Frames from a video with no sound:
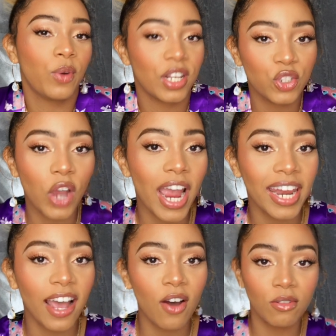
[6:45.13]
You wanna
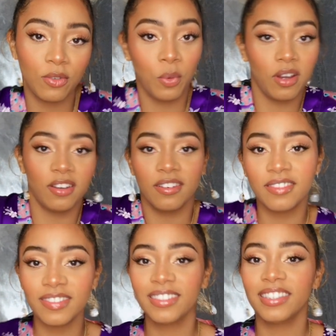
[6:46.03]
try it out? You
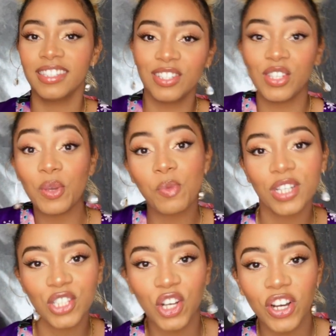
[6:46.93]
wanna see
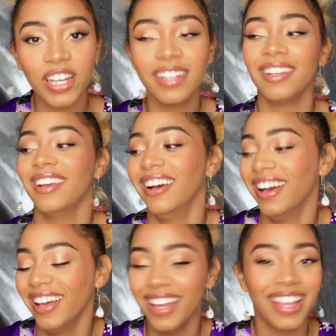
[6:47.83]
what's good?
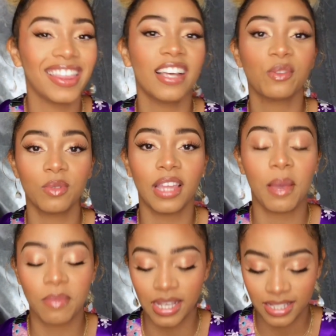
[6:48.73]
That's what
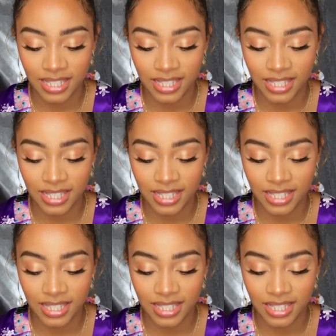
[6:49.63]
that means.